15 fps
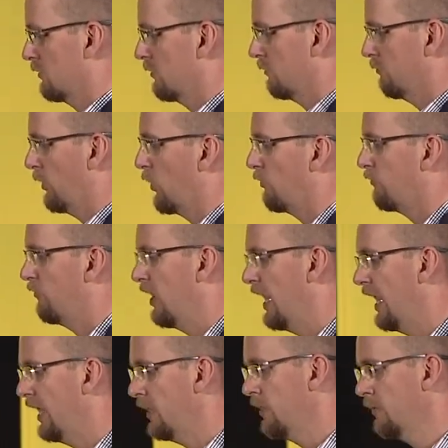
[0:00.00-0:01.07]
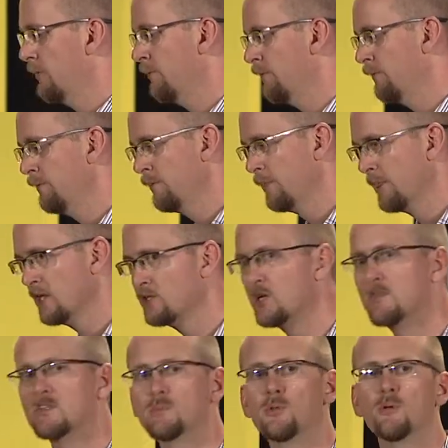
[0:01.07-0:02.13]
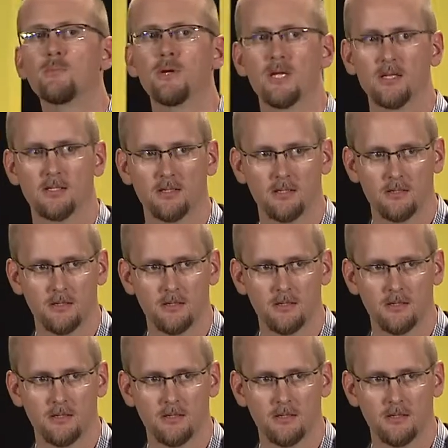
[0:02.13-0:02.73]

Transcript: bona fide service blueprint